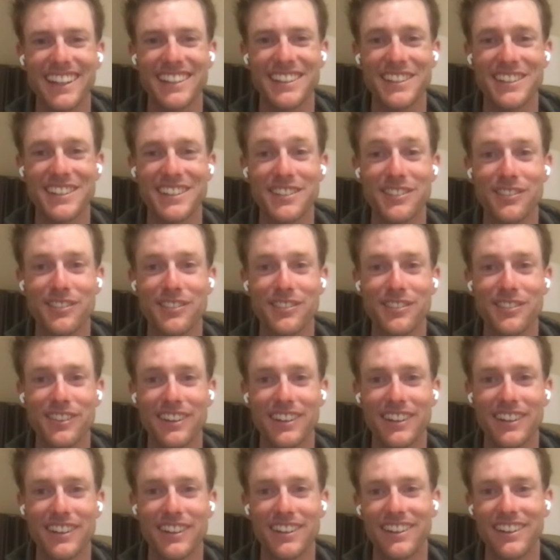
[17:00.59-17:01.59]

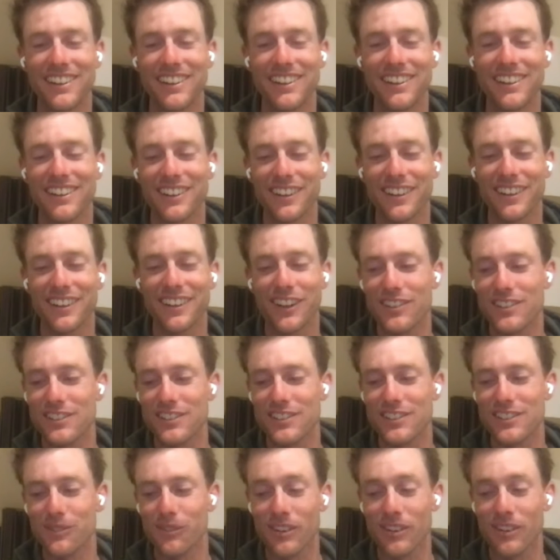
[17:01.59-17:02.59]
got to watch.
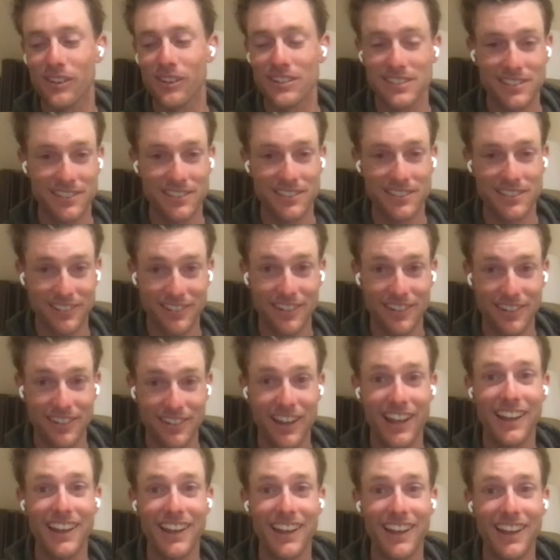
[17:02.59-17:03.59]
I actually watched the
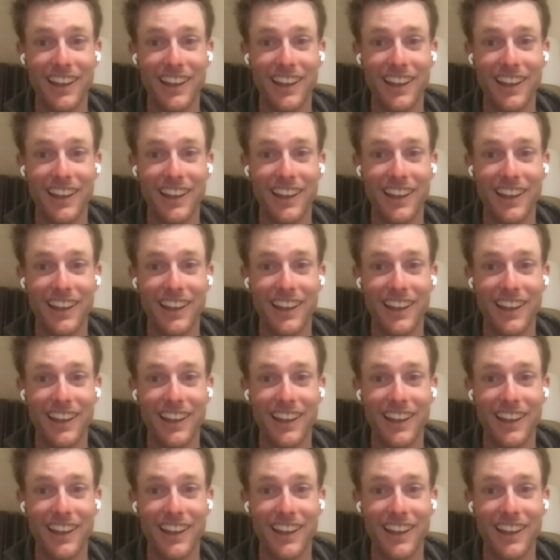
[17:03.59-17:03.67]
game of